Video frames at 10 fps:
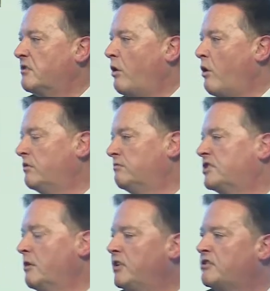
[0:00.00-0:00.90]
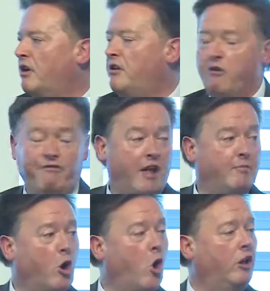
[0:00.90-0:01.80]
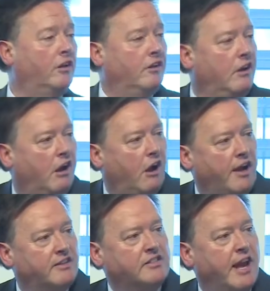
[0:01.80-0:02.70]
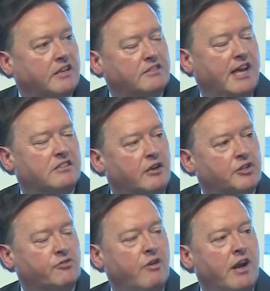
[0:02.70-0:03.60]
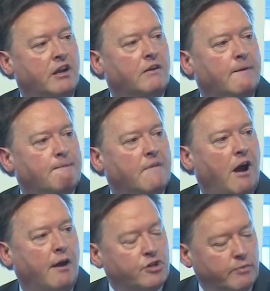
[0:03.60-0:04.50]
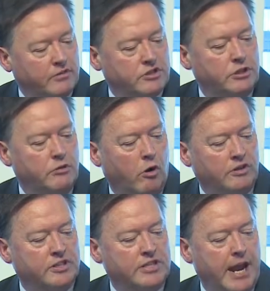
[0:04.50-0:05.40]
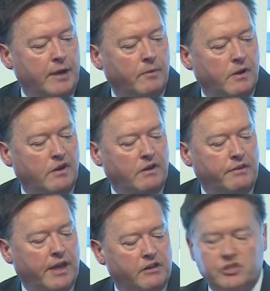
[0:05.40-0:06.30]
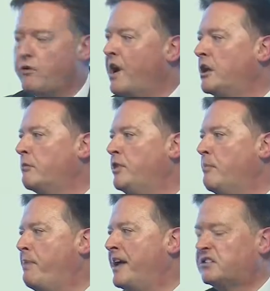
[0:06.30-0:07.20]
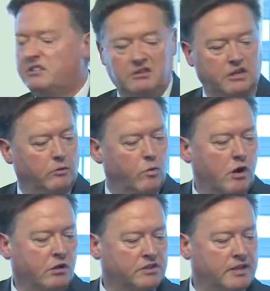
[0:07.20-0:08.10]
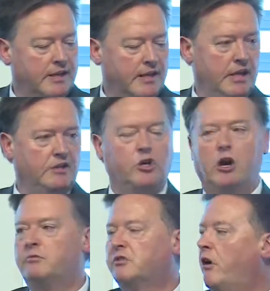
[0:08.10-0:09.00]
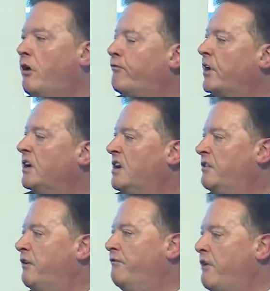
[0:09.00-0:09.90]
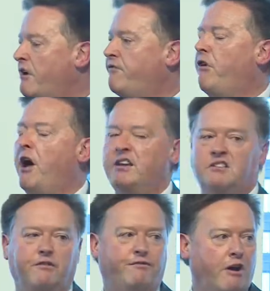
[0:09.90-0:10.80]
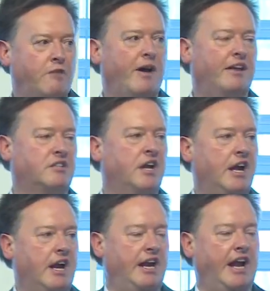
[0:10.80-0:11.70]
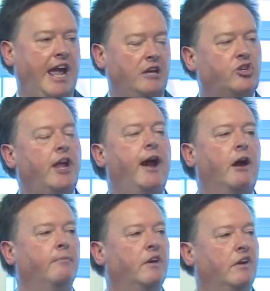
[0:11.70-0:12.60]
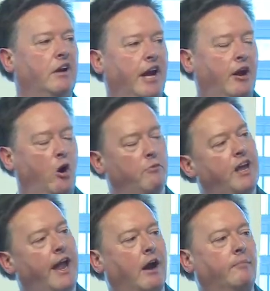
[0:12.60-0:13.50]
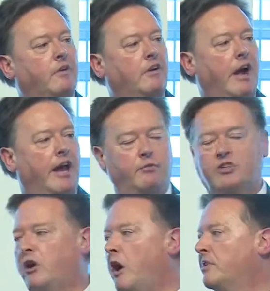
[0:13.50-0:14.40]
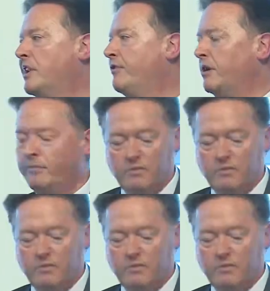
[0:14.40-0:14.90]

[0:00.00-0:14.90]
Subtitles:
or someone who's got no fame at all, I can say as an Australian Irishman to you all today that Australia can be the best in the world in terms of offering the very finest and the very best in aged care, in home care, and in retirement living.